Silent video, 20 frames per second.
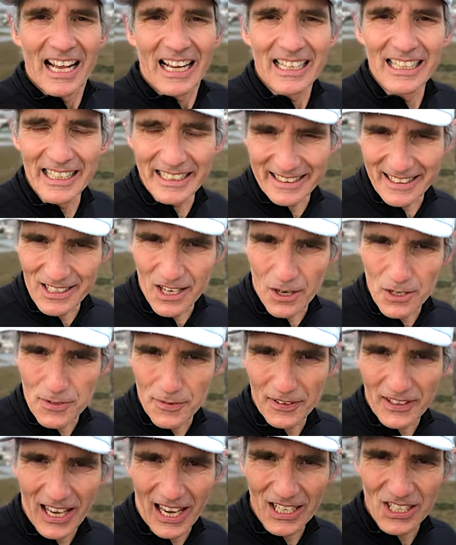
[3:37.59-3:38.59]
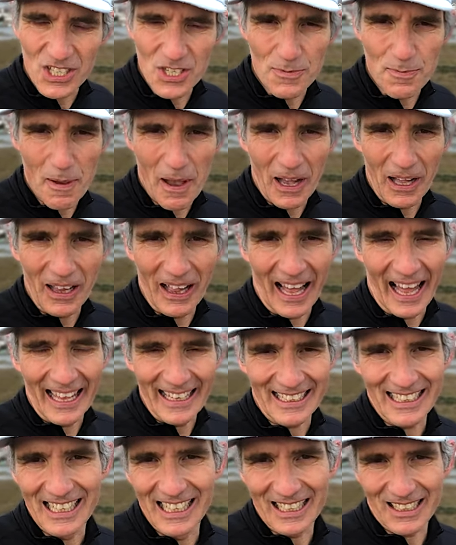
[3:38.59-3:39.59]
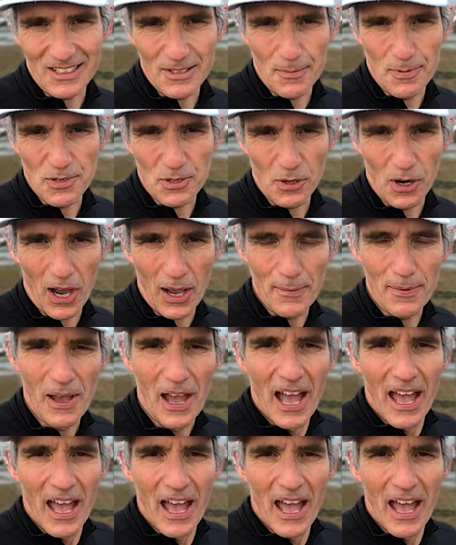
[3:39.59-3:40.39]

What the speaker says: click the notifications bell and click subscribe.